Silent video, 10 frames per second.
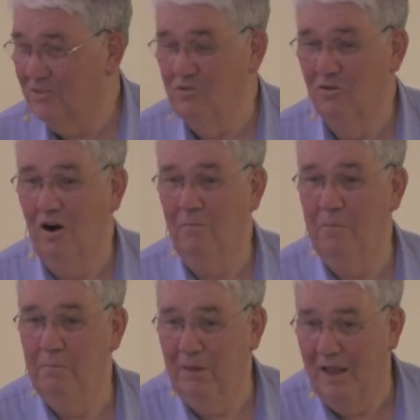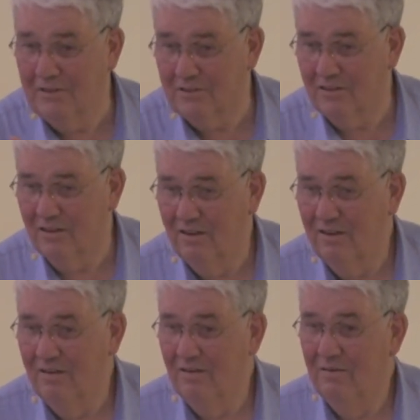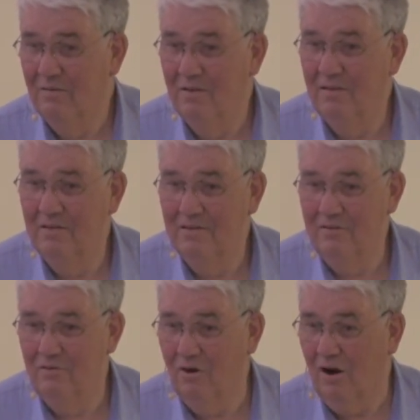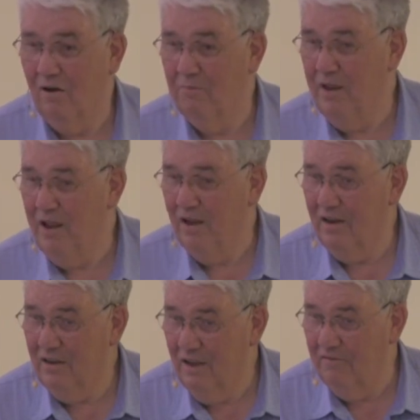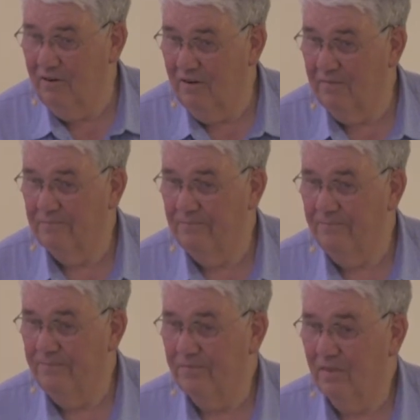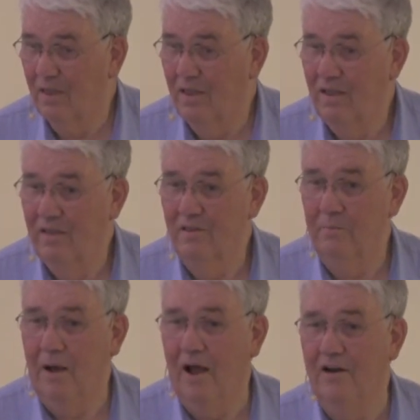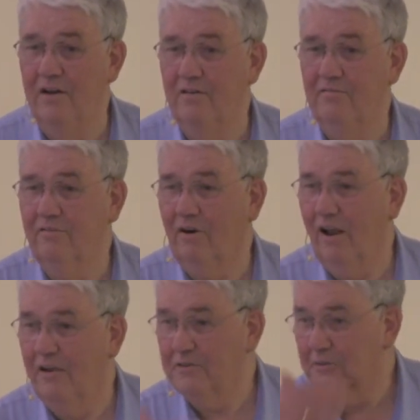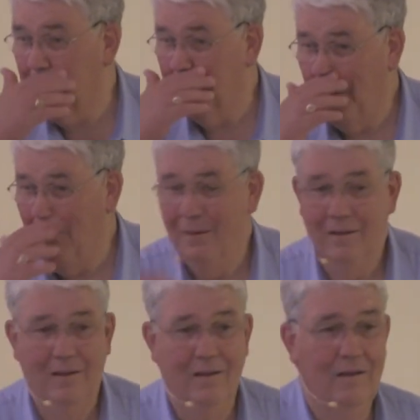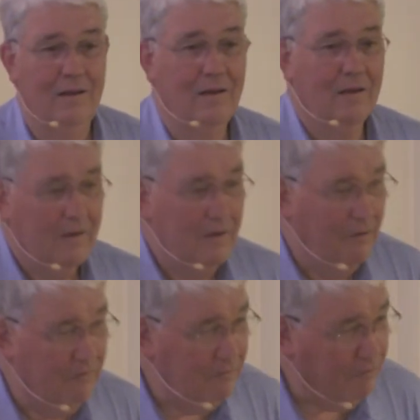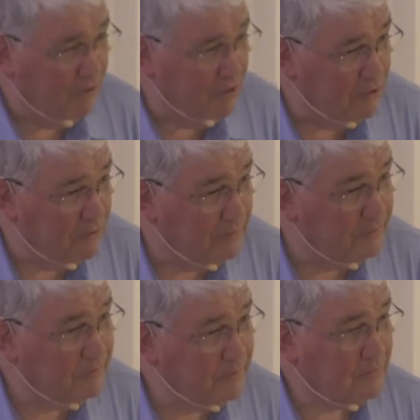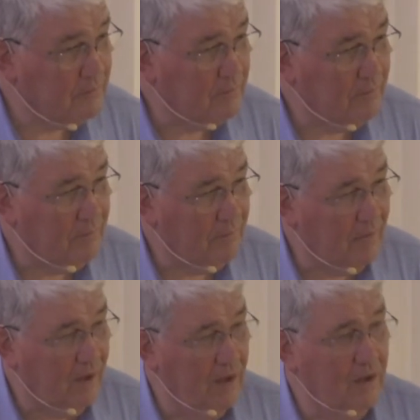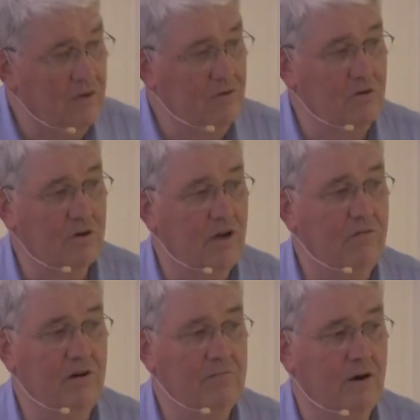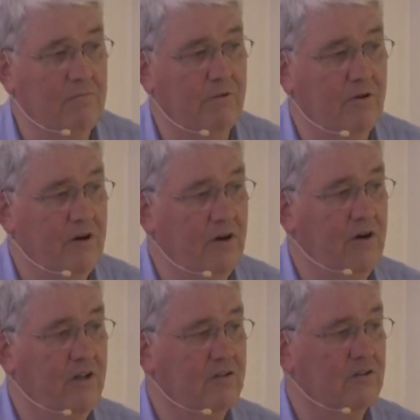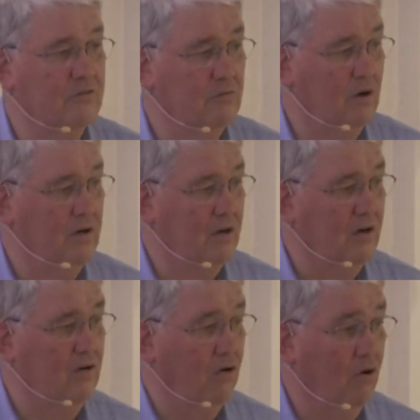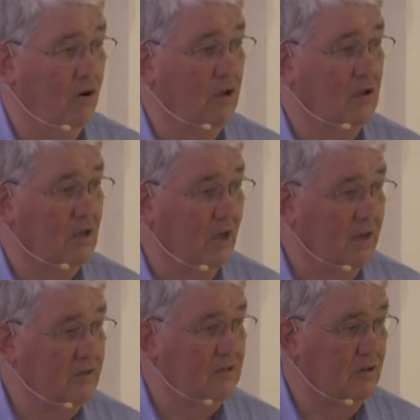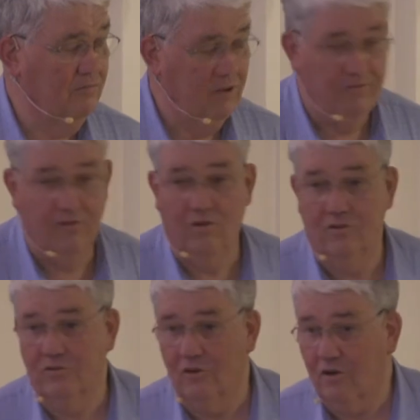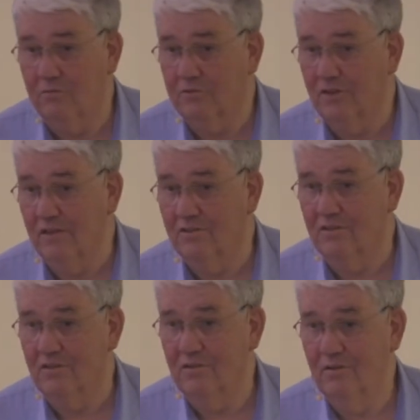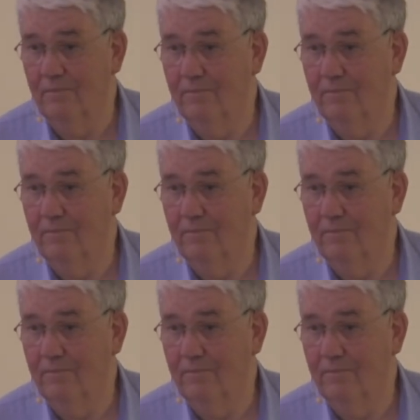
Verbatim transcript: You are blessed. You are being given. The body of Christ given for you. You can remember hearing this word in all kinds of difficult circumstances.